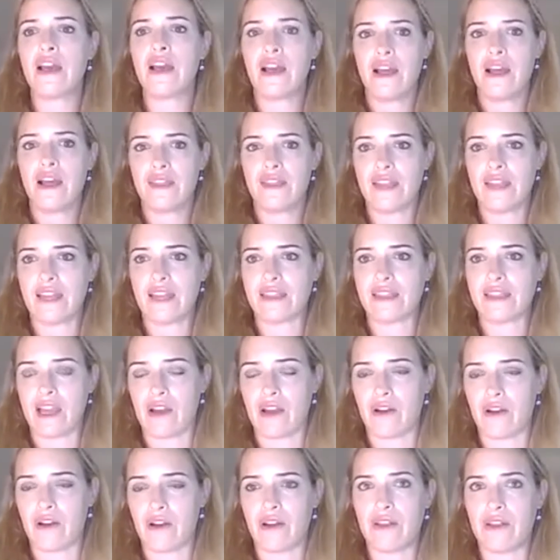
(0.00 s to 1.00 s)
that
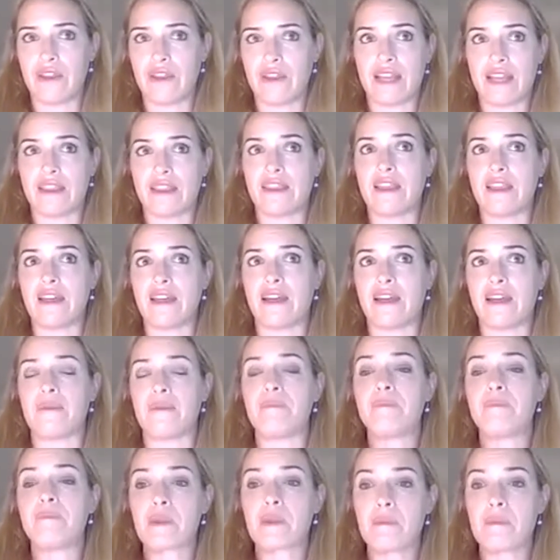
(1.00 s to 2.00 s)
the
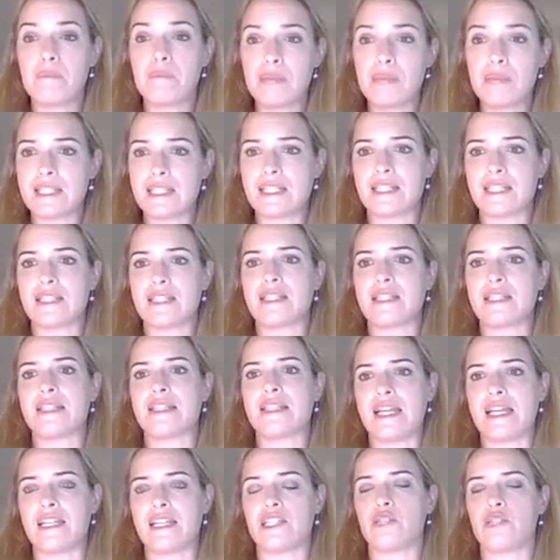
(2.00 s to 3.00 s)
business is
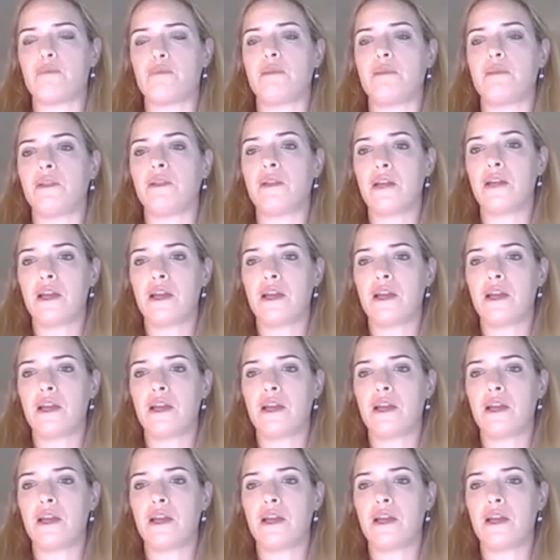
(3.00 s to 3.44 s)
eligible